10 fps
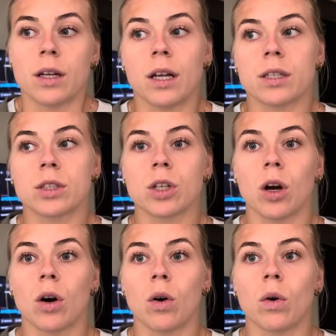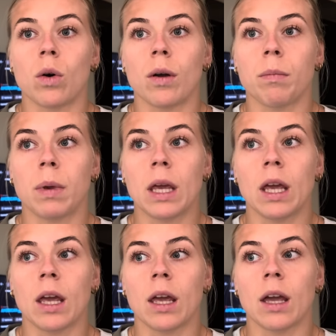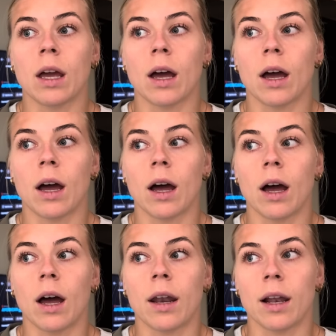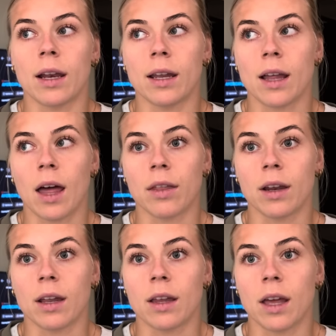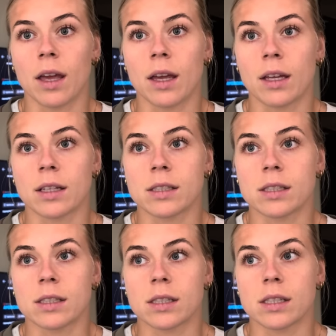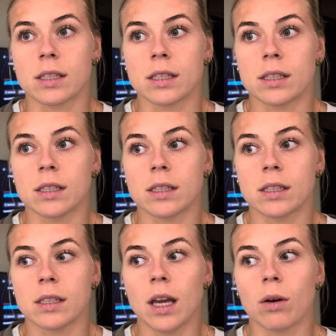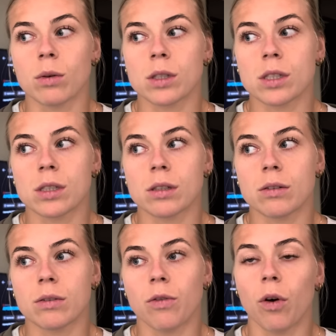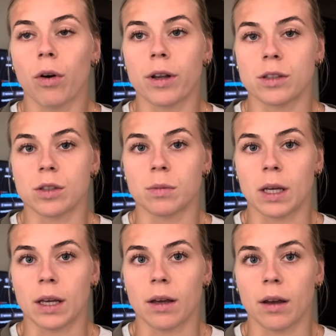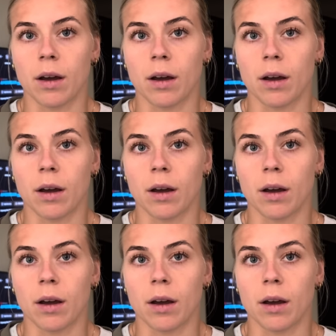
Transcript: So being an elite athlete is, it was foreign to me.